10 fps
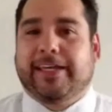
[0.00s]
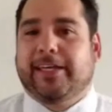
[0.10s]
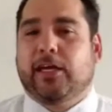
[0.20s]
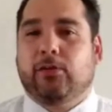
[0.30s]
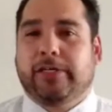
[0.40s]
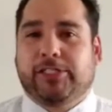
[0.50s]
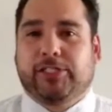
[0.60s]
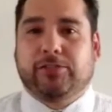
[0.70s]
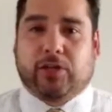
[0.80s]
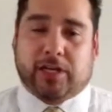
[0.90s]
that not only
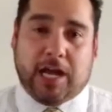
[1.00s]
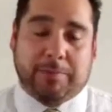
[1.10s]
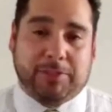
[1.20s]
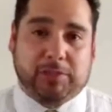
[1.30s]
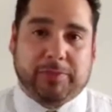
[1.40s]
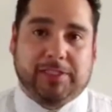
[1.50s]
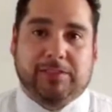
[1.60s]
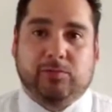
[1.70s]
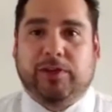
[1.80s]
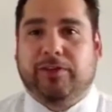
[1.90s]
shows our
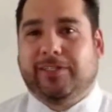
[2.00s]
accomplishments,